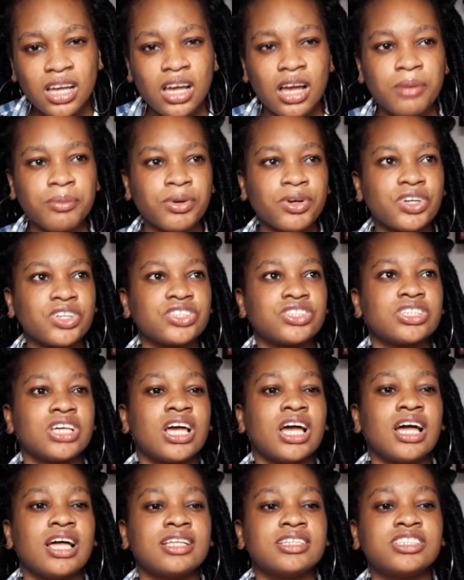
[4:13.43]

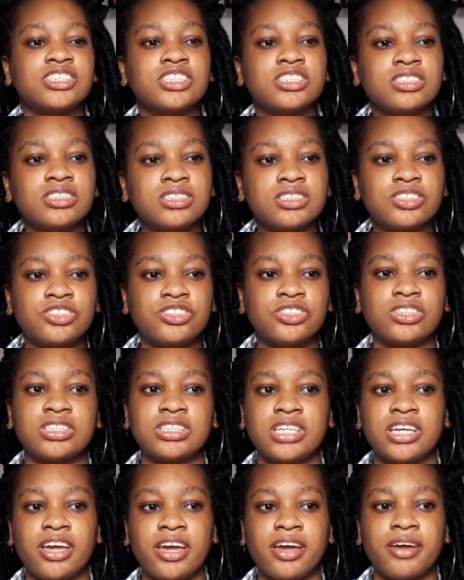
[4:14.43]
because she's
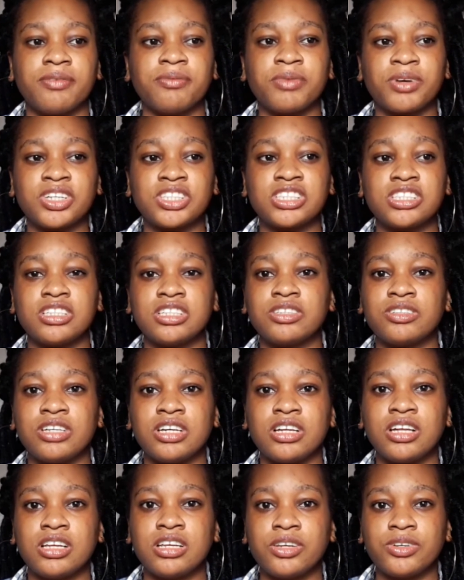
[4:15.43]
just here because
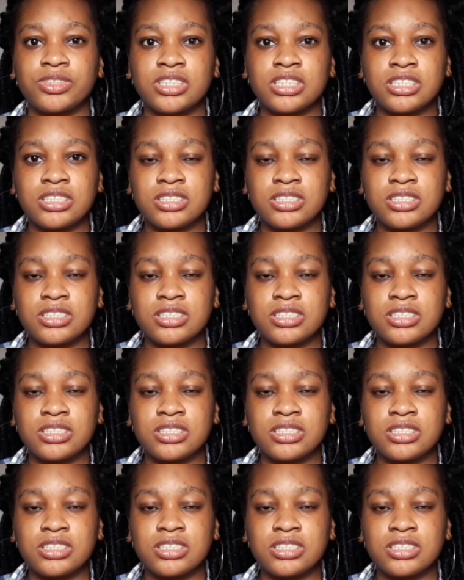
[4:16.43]
there's